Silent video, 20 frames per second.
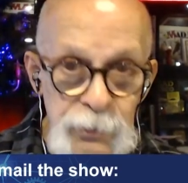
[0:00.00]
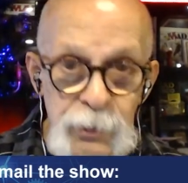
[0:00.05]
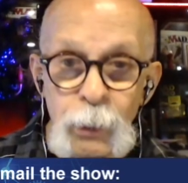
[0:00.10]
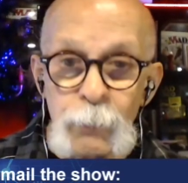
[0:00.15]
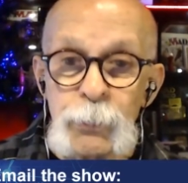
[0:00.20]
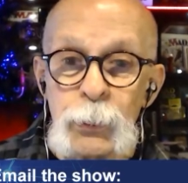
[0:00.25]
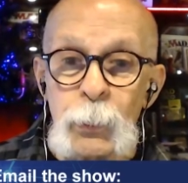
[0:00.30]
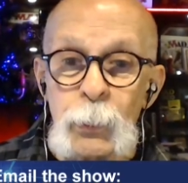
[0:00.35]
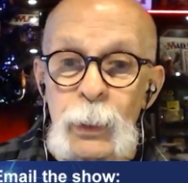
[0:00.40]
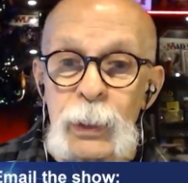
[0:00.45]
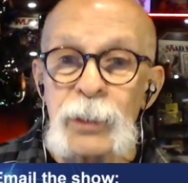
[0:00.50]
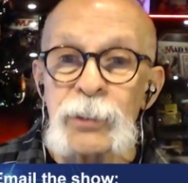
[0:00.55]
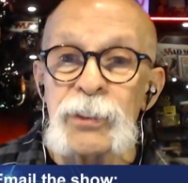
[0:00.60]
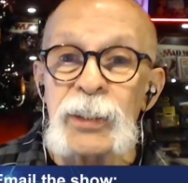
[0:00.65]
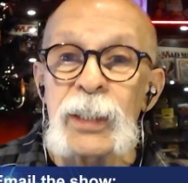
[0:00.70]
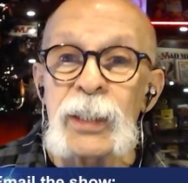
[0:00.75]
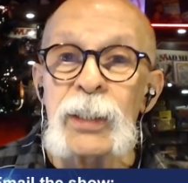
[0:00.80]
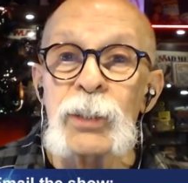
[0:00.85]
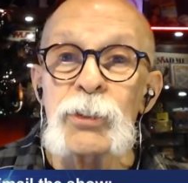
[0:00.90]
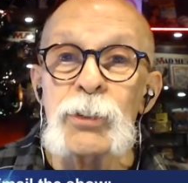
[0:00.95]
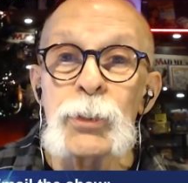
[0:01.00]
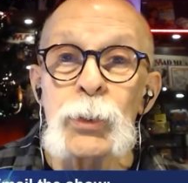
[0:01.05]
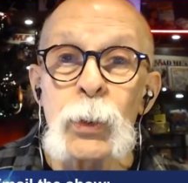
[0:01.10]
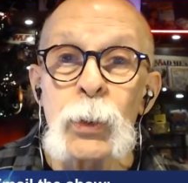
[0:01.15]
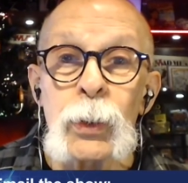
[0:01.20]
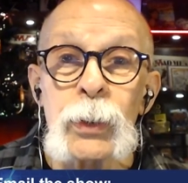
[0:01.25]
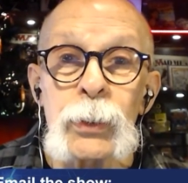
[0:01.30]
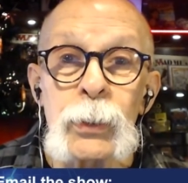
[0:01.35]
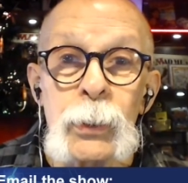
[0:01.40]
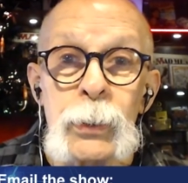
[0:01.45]
So if you want to send us
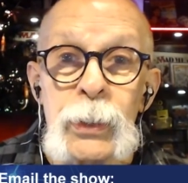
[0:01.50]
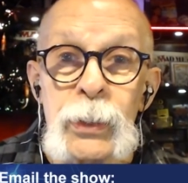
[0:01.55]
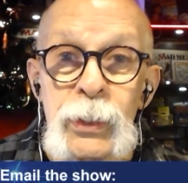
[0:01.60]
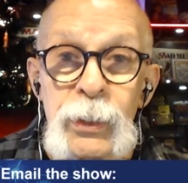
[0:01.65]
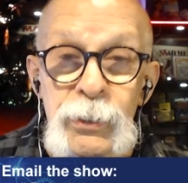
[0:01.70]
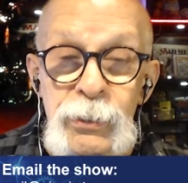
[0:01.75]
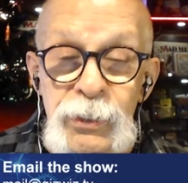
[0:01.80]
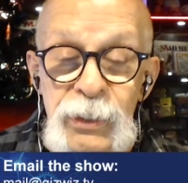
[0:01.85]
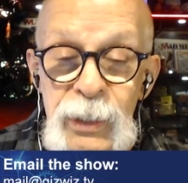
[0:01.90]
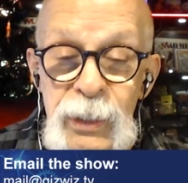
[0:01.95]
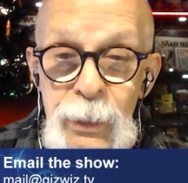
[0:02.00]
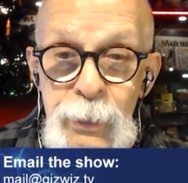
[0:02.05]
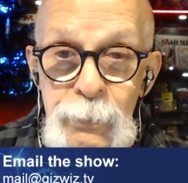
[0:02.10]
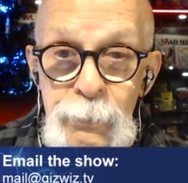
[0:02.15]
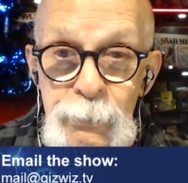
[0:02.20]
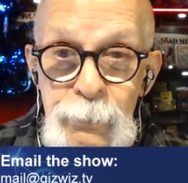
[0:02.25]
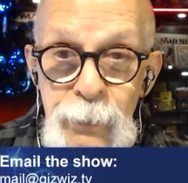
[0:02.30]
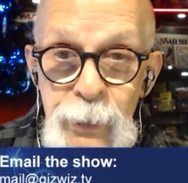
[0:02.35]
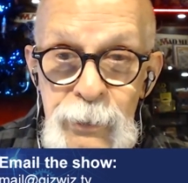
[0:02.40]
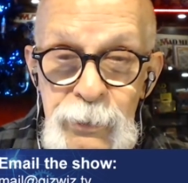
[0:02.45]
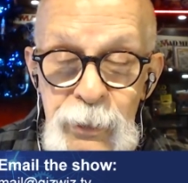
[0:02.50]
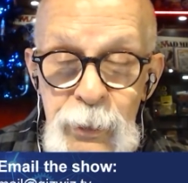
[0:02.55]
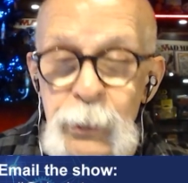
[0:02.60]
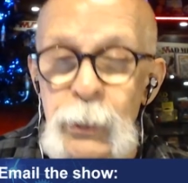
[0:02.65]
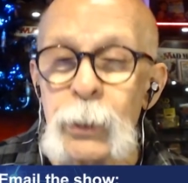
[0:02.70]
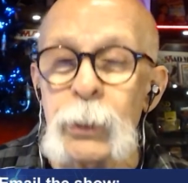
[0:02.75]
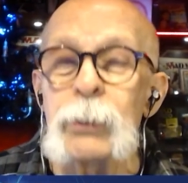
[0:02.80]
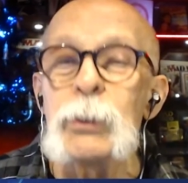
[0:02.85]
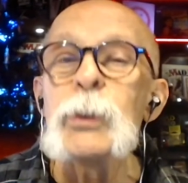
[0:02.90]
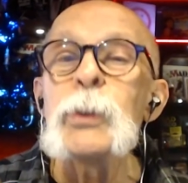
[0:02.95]
your New Year's Eve, res-
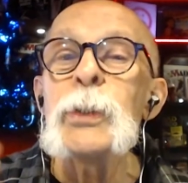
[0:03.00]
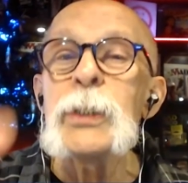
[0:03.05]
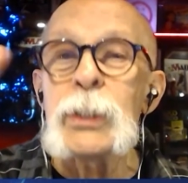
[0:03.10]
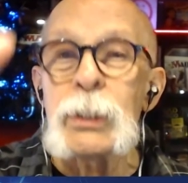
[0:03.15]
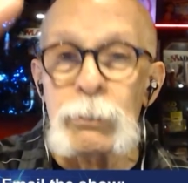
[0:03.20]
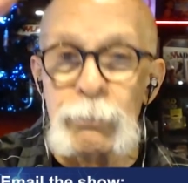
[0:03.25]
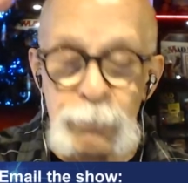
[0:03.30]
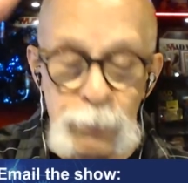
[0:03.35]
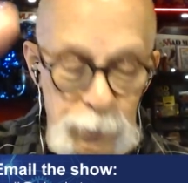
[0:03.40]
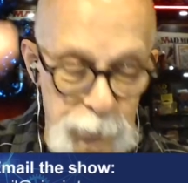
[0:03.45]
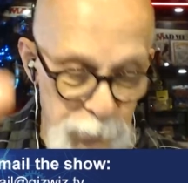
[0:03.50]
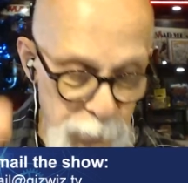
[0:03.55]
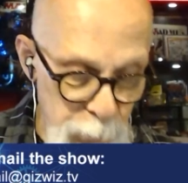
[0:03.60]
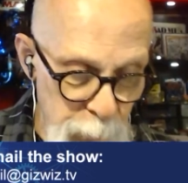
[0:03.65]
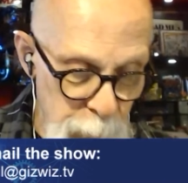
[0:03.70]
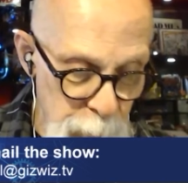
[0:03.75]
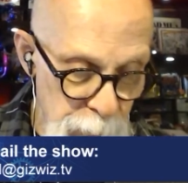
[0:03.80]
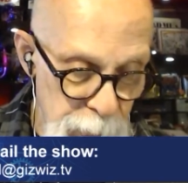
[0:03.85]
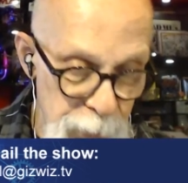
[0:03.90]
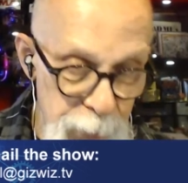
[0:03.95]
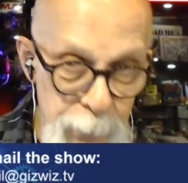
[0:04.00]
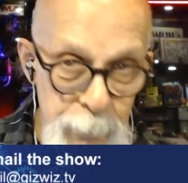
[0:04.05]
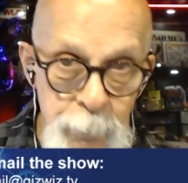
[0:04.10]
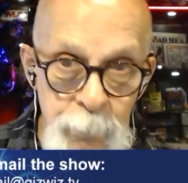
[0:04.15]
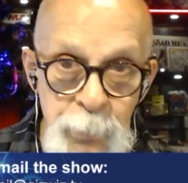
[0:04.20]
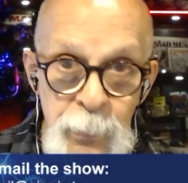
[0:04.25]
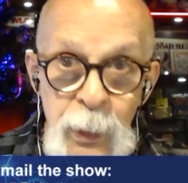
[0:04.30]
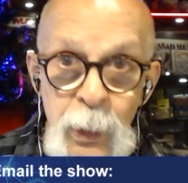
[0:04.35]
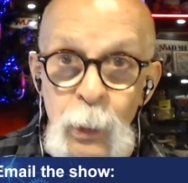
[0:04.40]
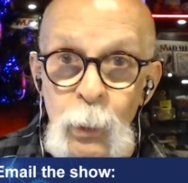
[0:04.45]
your New Year's resolution,
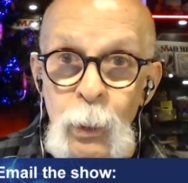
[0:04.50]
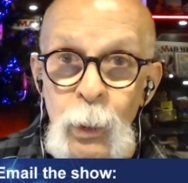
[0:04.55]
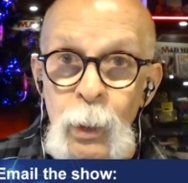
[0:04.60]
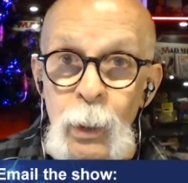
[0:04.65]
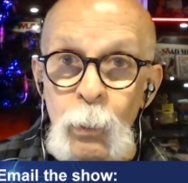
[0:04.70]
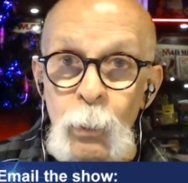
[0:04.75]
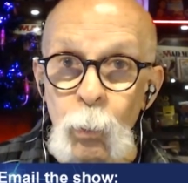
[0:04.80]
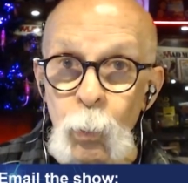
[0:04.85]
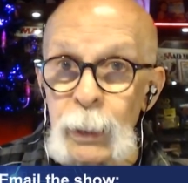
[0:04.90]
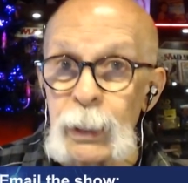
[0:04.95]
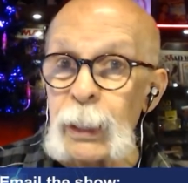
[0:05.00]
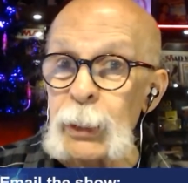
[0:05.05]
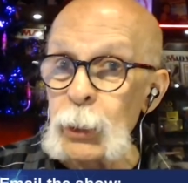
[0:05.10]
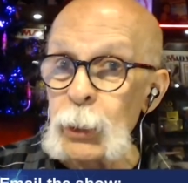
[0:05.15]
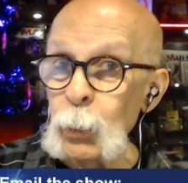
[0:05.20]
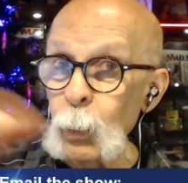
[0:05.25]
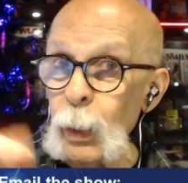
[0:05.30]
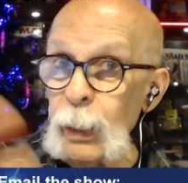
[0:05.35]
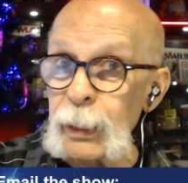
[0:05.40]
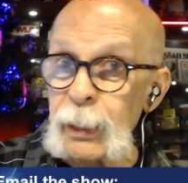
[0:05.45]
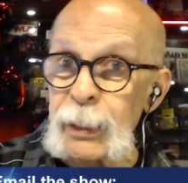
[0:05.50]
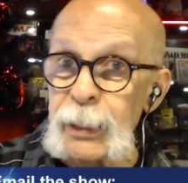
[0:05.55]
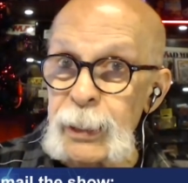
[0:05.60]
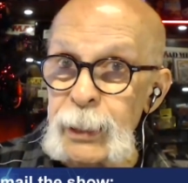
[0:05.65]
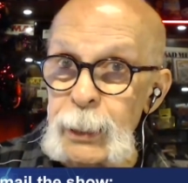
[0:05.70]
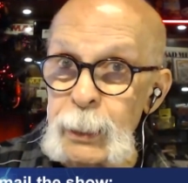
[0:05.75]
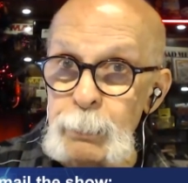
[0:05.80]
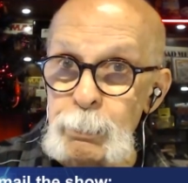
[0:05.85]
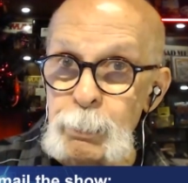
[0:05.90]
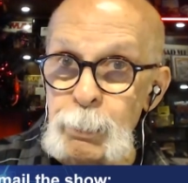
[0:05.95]
one that you want to
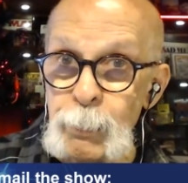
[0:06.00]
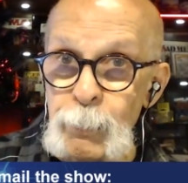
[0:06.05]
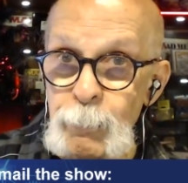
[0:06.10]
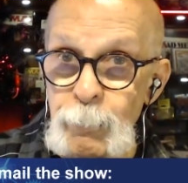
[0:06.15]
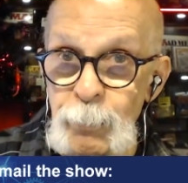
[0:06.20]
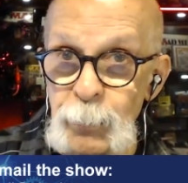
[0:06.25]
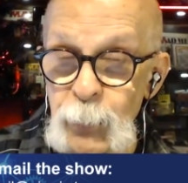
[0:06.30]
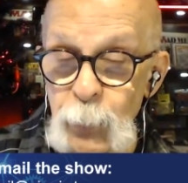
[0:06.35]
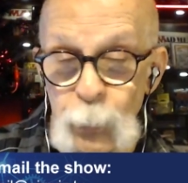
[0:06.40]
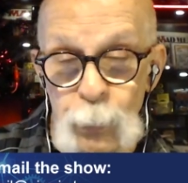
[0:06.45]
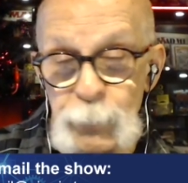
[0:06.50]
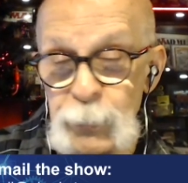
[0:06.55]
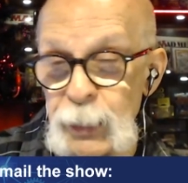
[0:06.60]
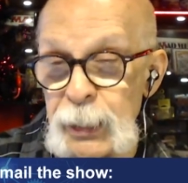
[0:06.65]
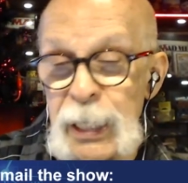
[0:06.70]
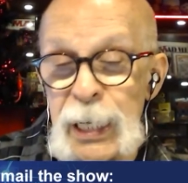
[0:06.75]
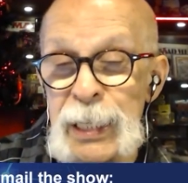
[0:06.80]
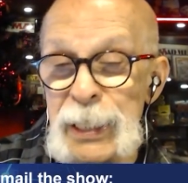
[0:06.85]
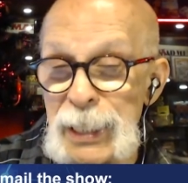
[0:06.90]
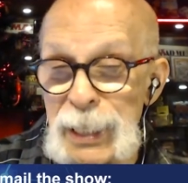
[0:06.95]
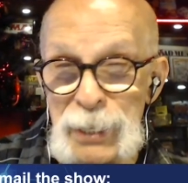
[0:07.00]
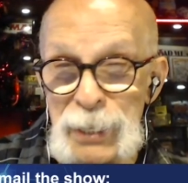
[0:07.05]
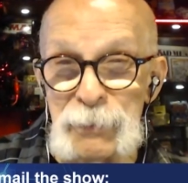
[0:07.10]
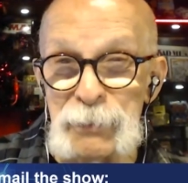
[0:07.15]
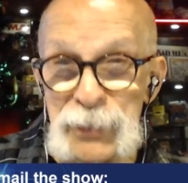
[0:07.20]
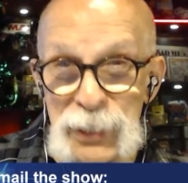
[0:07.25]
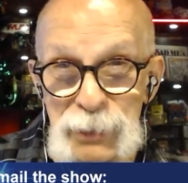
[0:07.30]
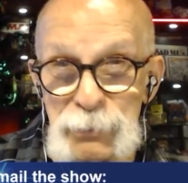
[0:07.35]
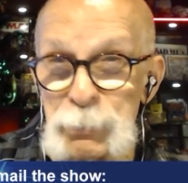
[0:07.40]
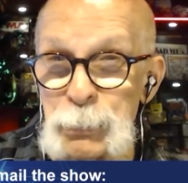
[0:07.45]
keep, or if you
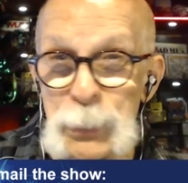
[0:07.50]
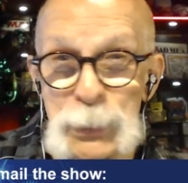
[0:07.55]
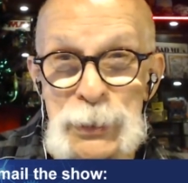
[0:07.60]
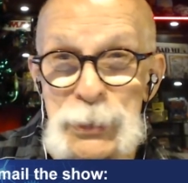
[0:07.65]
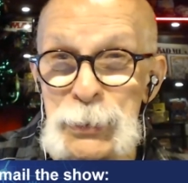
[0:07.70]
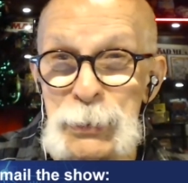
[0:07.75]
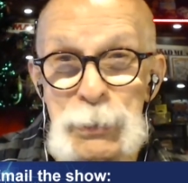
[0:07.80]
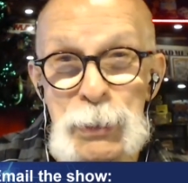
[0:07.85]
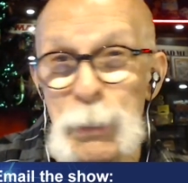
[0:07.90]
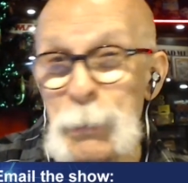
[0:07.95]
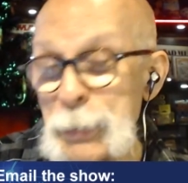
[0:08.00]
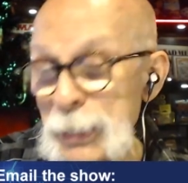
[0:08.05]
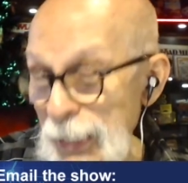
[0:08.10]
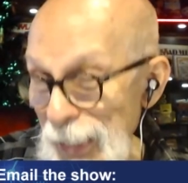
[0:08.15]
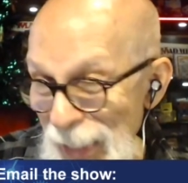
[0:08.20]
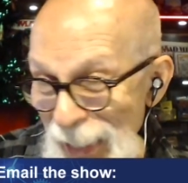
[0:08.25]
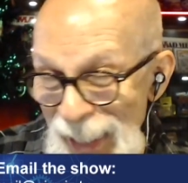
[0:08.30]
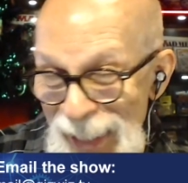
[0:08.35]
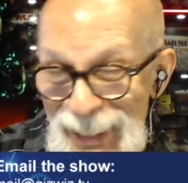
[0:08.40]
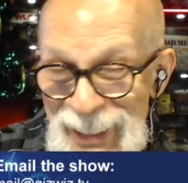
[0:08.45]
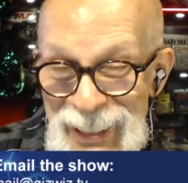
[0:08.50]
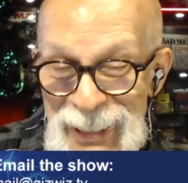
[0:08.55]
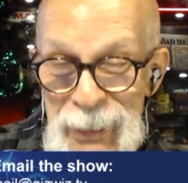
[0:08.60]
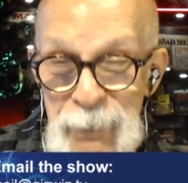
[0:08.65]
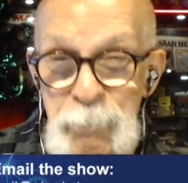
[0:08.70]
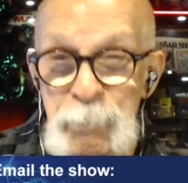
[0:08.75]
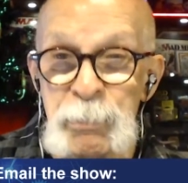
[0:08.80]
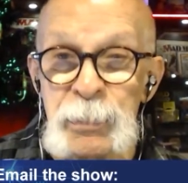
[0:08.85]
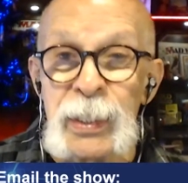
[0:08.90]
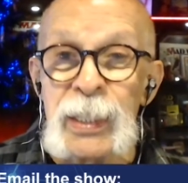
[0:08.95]
there's one you know you can't
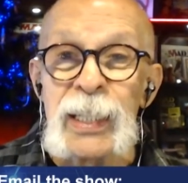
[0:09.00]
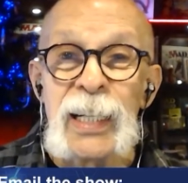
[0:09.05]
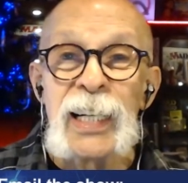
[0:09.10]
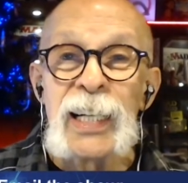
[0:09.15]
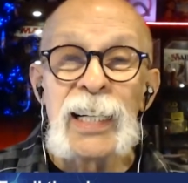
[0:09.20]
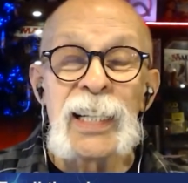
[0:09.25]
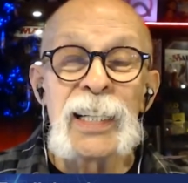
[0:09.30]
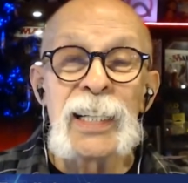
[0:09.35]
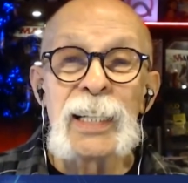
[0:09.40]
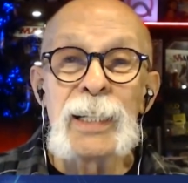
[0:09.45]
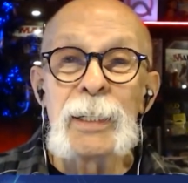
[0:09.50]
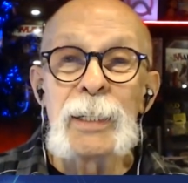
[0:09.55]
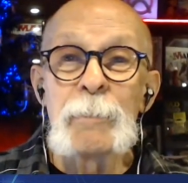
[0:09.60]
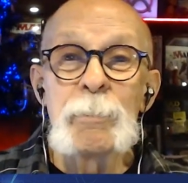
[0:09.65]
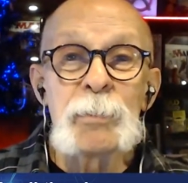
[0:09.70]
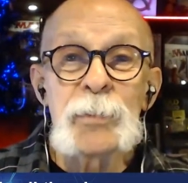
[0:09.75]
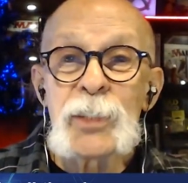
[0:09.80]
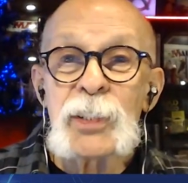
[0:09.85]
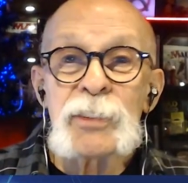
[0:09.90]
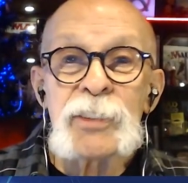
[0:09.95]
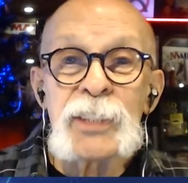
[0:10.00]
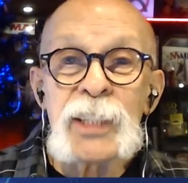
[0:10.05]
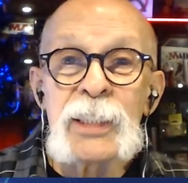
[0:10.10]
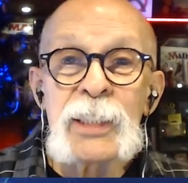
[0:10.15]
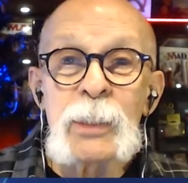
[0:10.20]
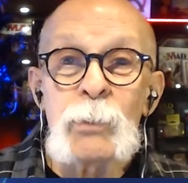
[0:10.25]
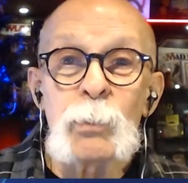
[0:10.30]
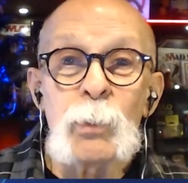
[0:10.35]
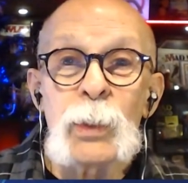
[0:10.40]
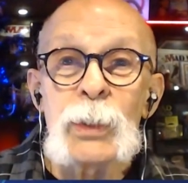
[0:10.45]
keep, um, just
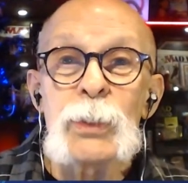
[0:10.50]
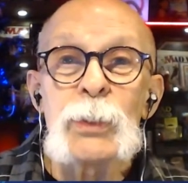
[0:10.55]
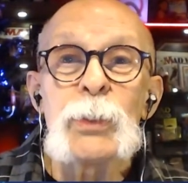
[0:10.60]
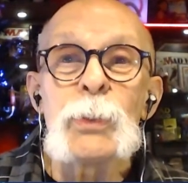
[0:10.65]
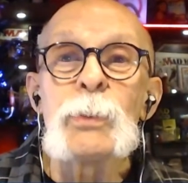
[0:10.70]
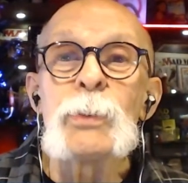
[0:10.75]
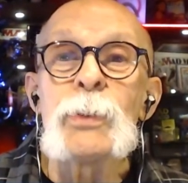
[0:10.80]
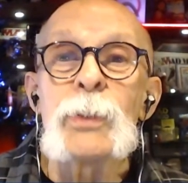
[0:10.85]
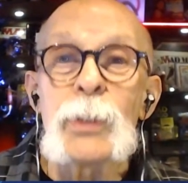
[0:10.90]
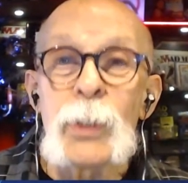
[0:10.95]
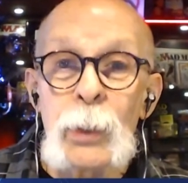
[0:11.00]
send in one you